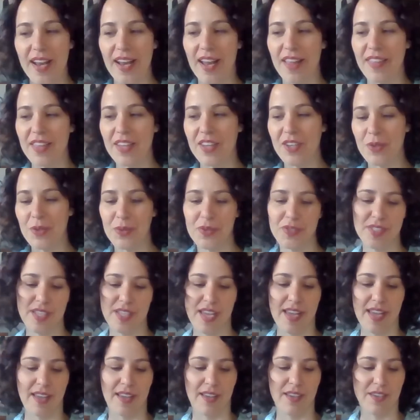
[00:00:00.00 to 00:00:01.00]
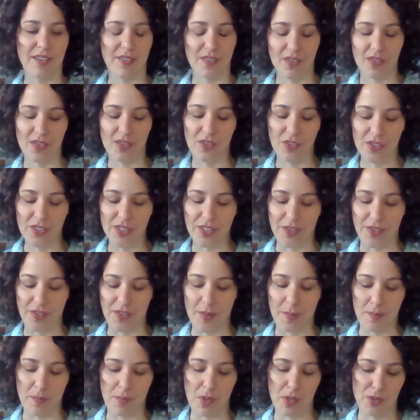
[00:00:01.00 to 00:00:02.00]
And I think you were saying earlier
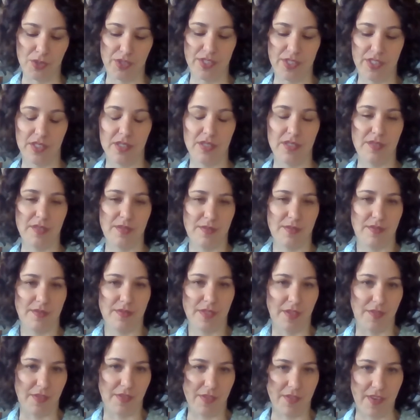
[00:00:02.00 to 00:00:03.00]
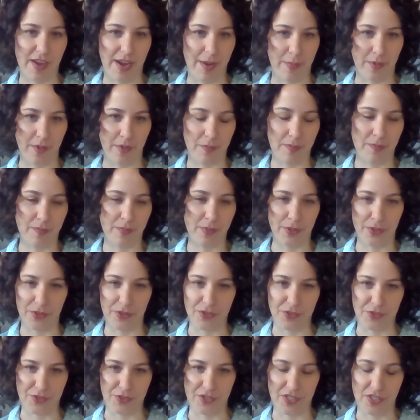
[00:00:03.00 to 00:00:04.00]
that most of the fiber
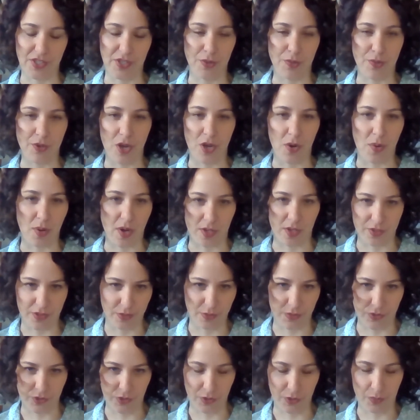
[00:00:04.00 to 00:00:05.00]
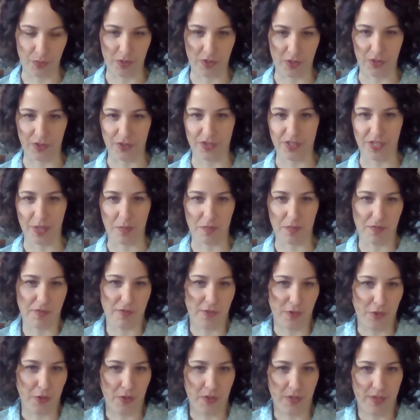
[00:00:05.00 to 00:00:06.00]
producers that you know also do produce some
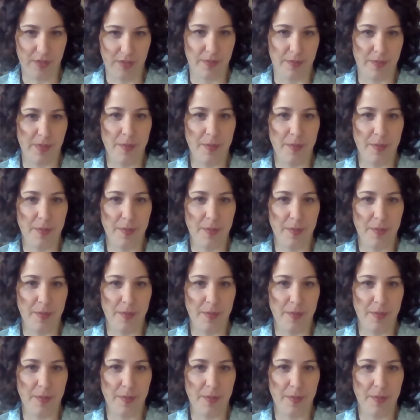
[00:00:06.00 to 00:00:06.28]
food.